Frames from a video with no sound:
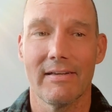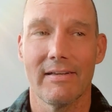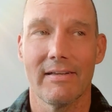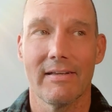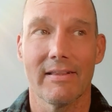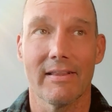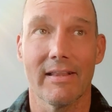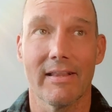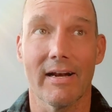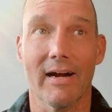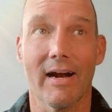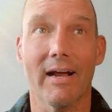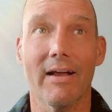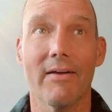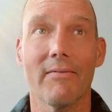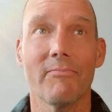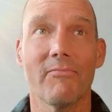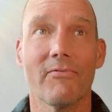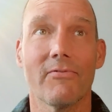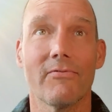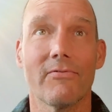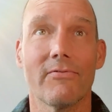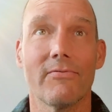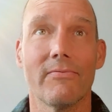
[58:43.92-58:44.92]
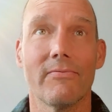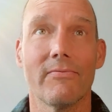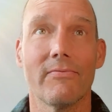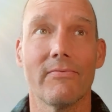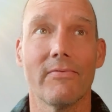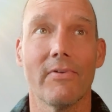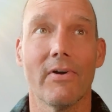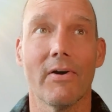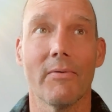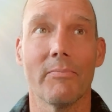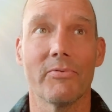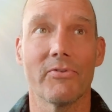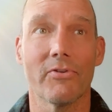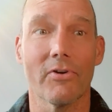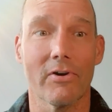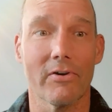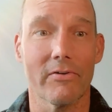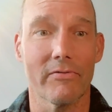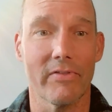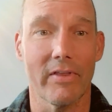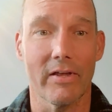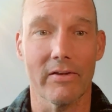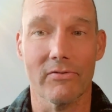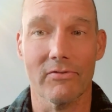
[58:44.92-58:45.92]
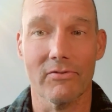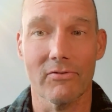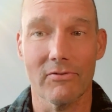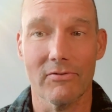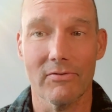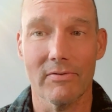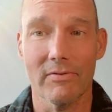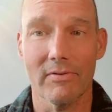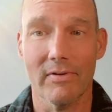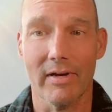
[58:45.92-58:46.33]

I'm observed that's,